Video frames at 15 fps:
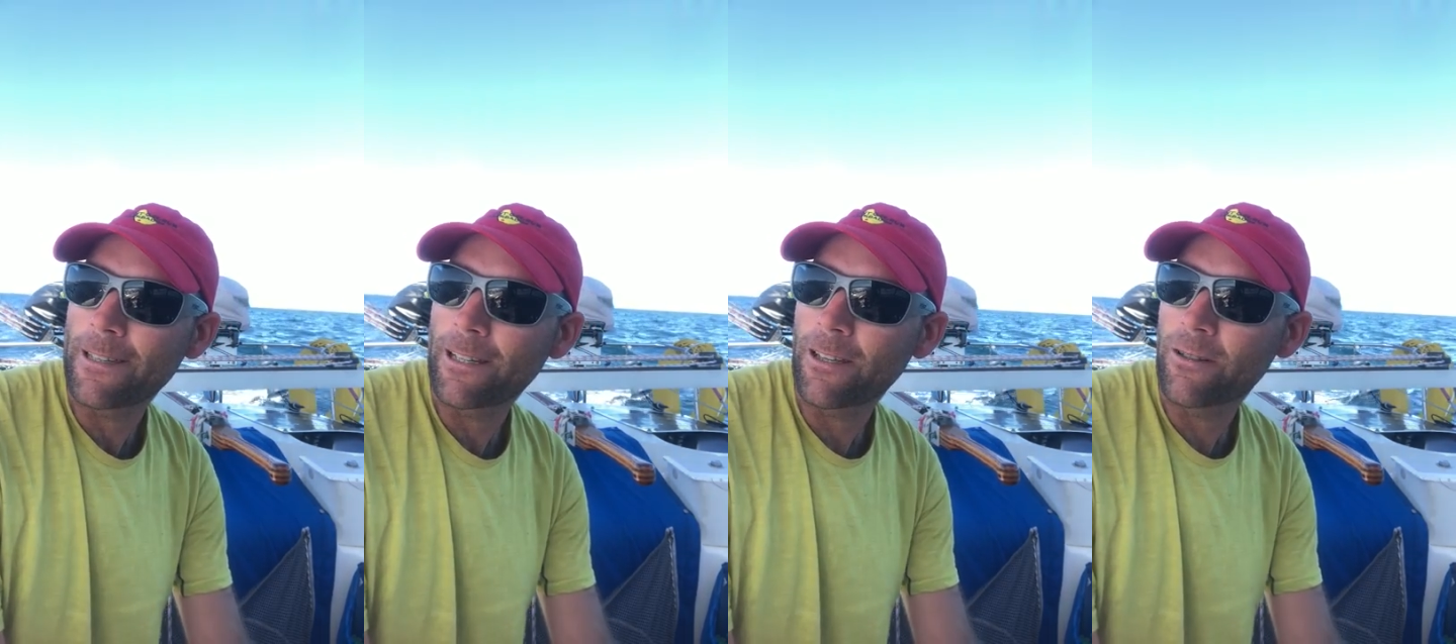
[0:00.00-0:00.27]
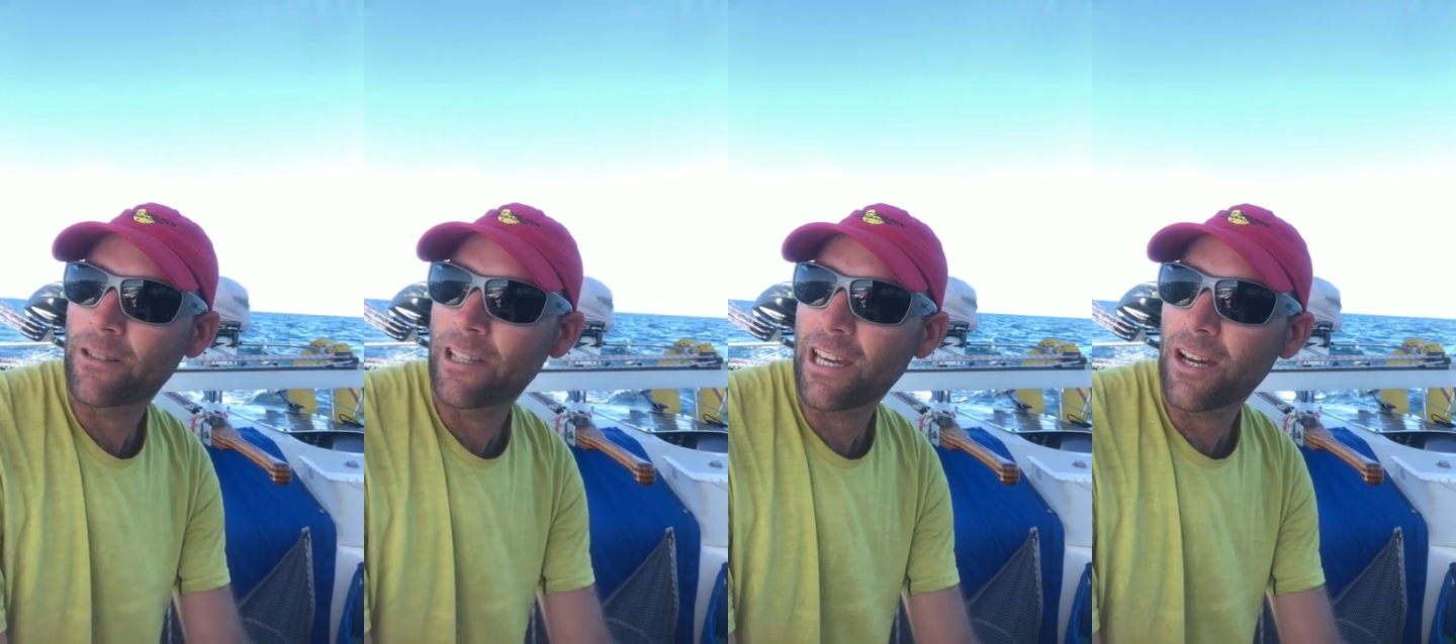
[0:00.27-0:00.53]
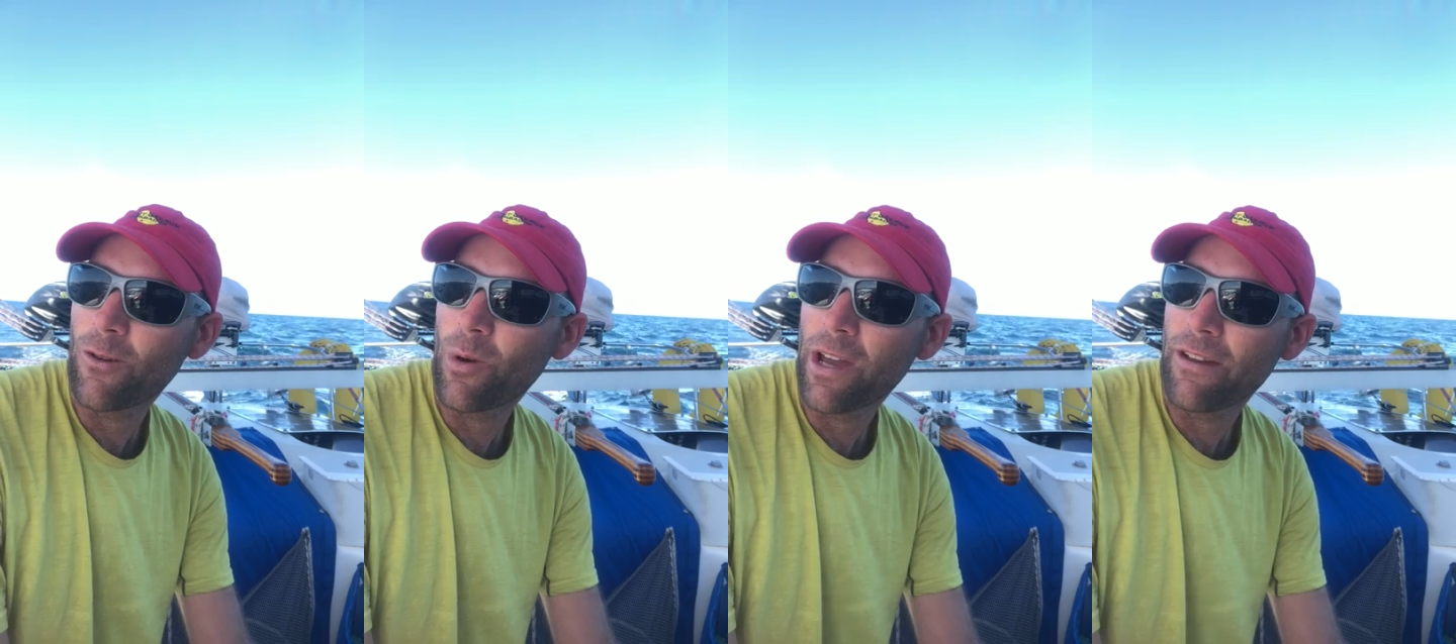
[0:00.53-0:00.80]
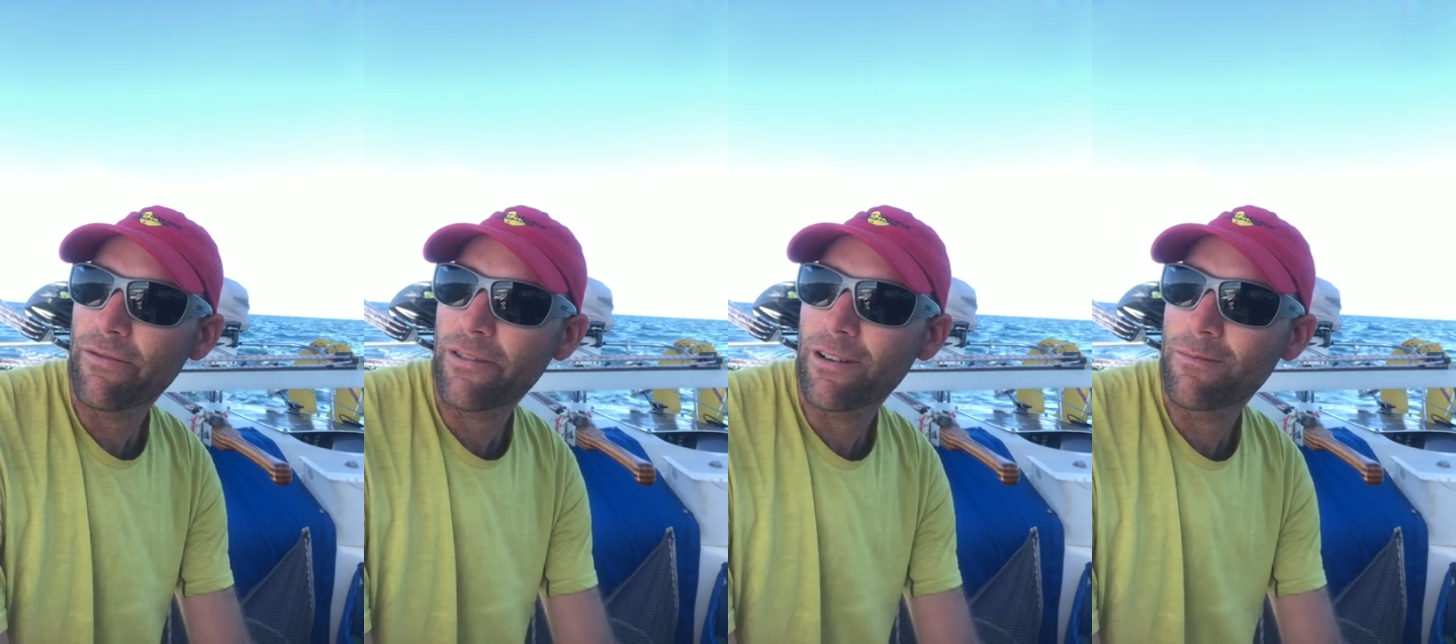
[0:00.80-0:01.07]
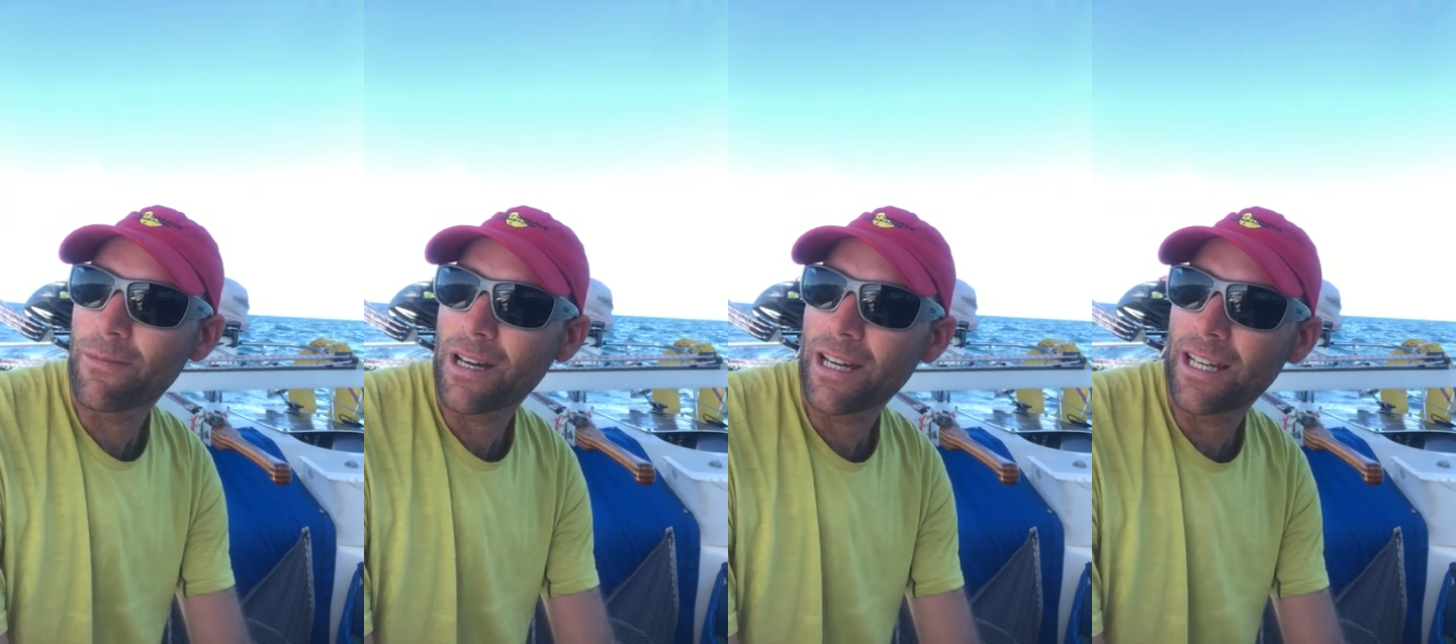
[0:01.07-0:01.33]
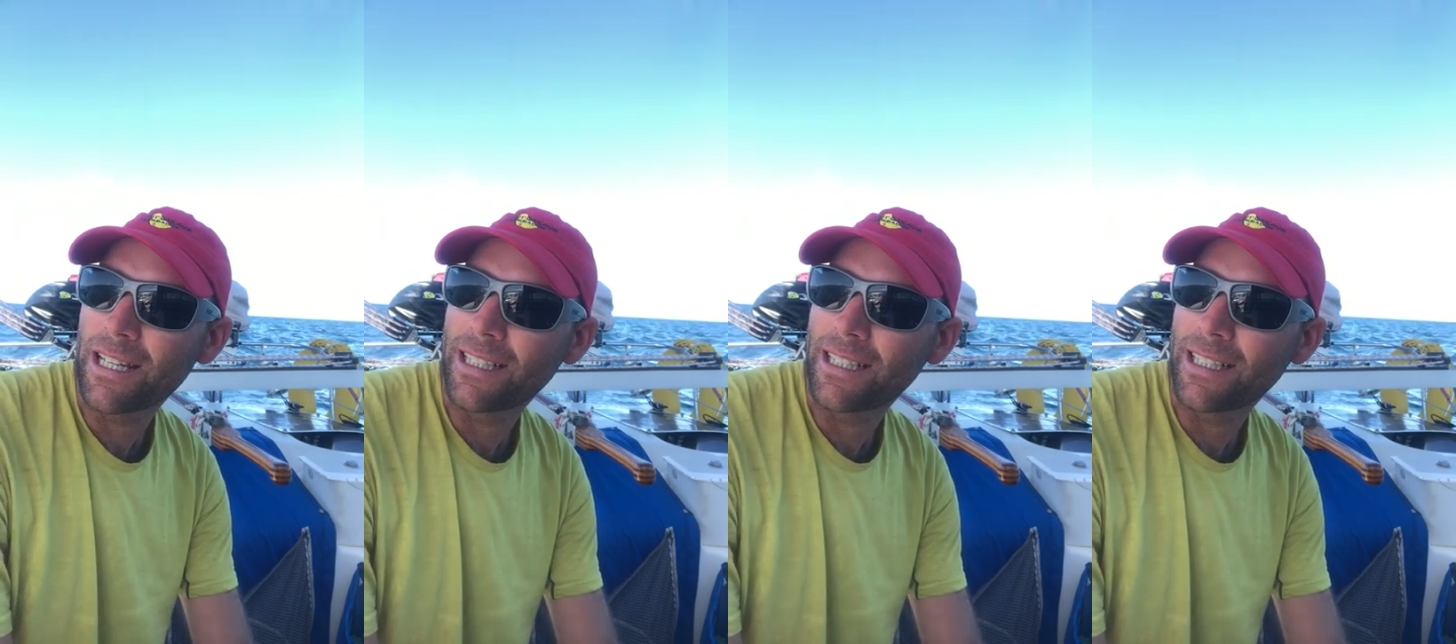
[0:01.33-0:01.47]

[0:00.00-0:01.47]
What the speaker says: The other takeaway from